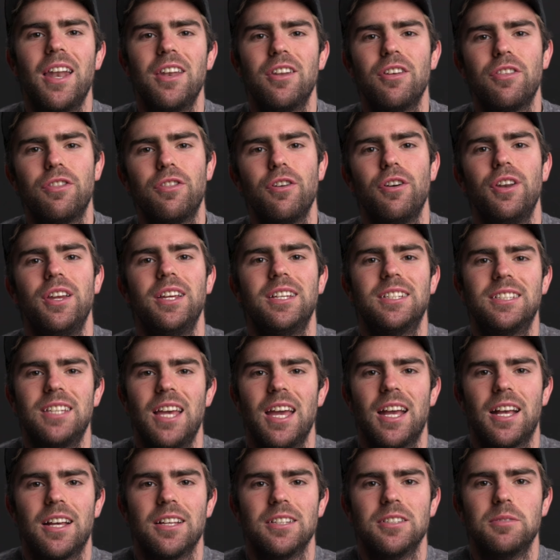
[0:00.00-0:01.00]
under 30
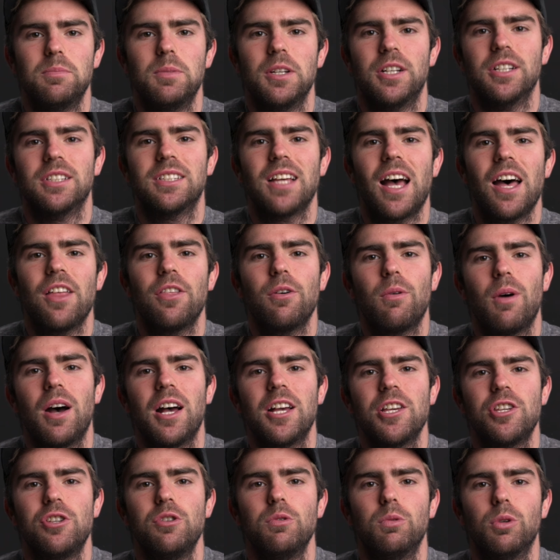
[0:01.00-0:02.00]
seconds because
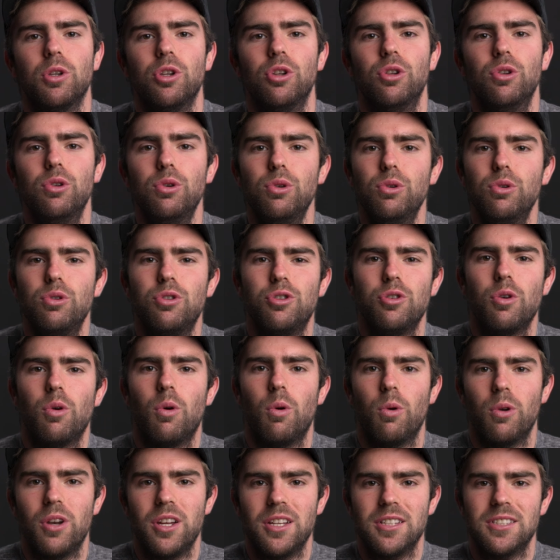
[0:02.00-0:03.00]
otherwise you will lose your
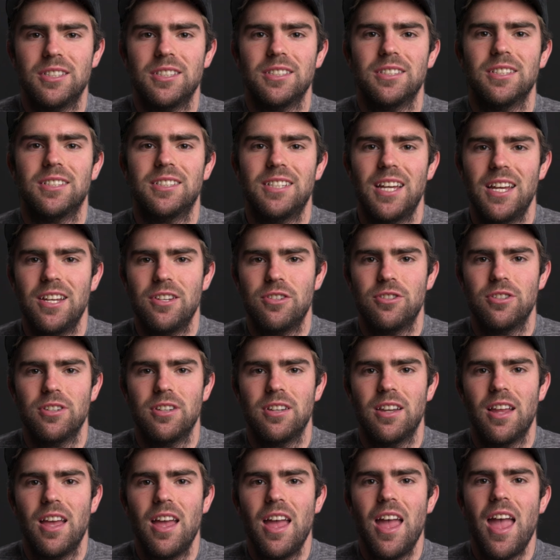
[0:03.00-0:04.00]
audience's attention.
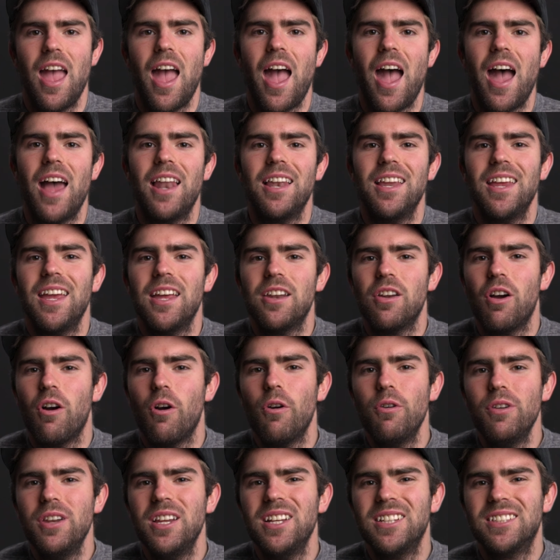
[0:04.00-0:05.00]
And it
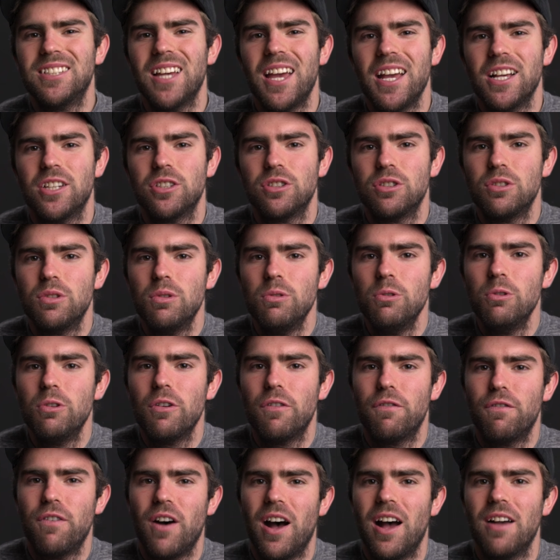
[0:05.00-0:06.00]
only takes 2
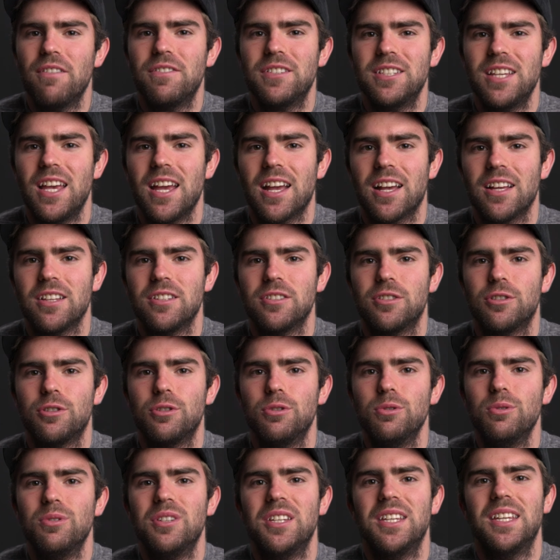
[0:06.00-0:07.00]
to 5 seconds
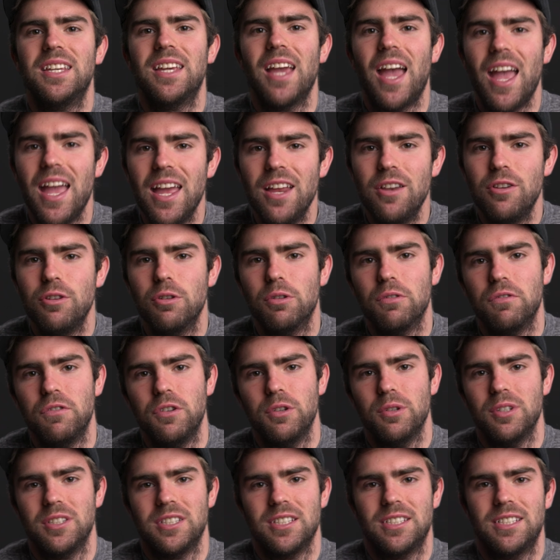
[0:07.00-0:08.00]
to gain your
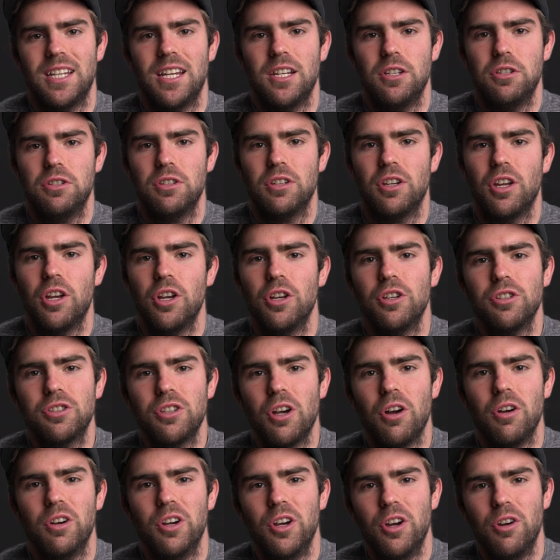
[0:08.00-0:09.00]
viewers' attention.
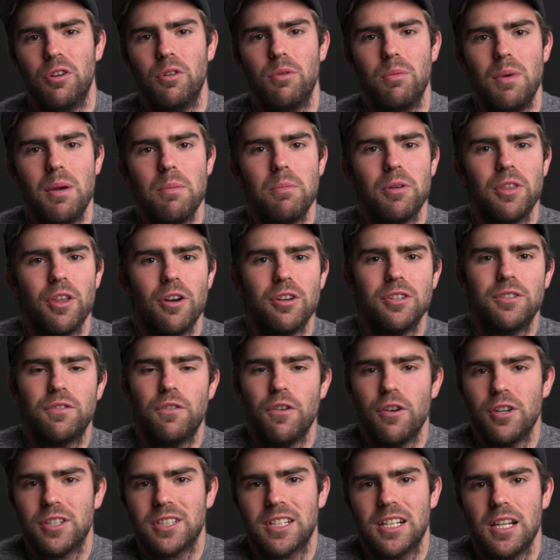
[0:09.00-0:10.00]
So remember those
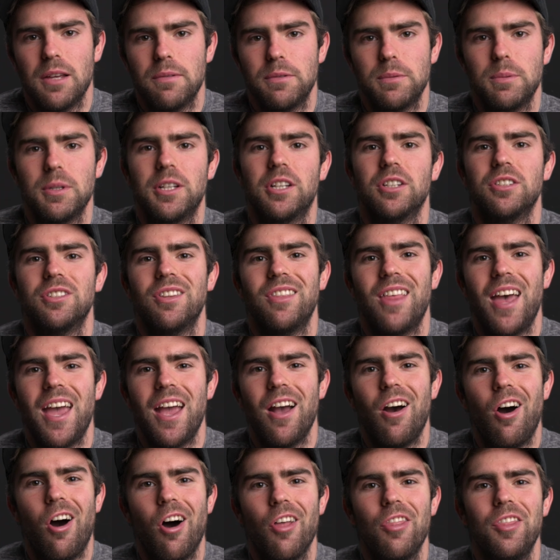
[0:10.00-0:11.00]
first clips because
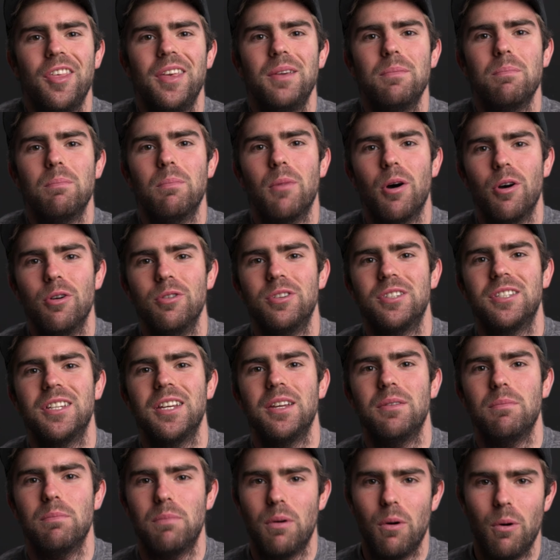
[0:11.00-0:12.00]
they are the
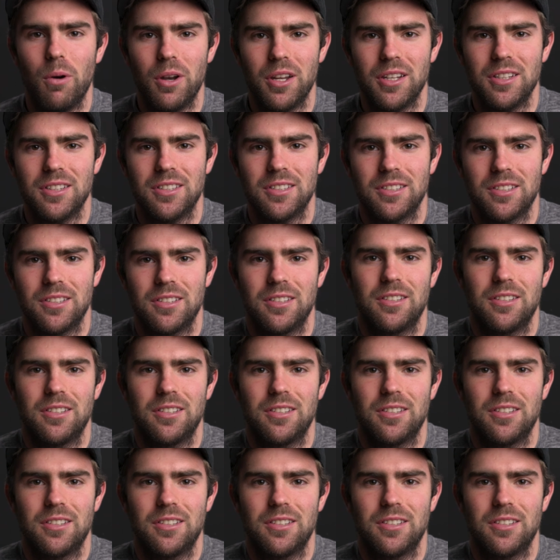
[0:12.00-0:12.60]
most important.